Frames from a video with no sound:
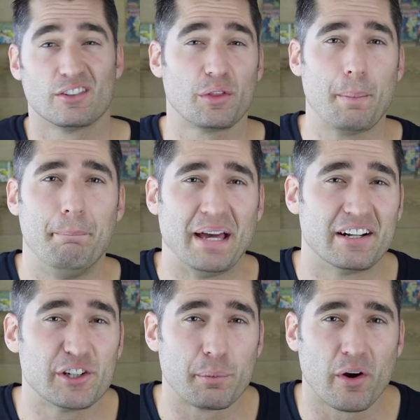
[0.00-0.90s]
So the
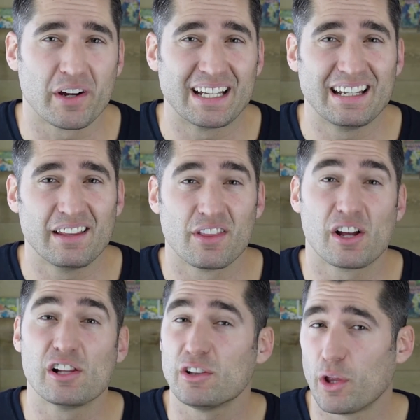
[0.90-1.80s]
better your marketing, the
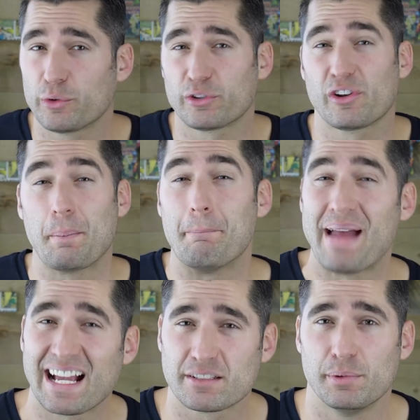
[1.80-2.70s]
closer to the
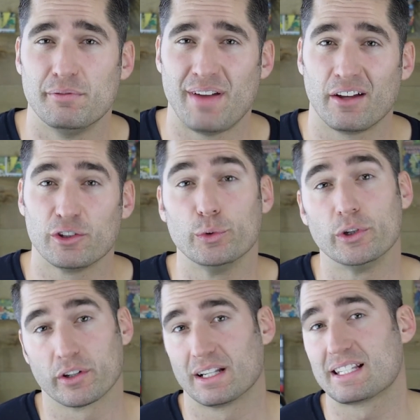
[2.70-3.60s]
maximum value
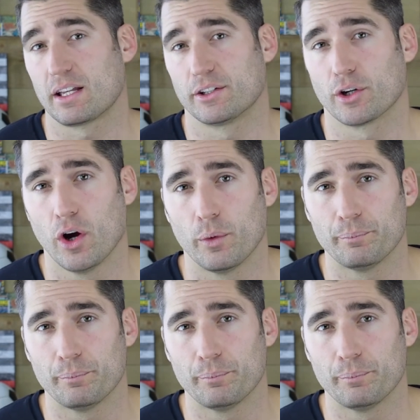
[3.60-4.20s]
you're gonna sell your home.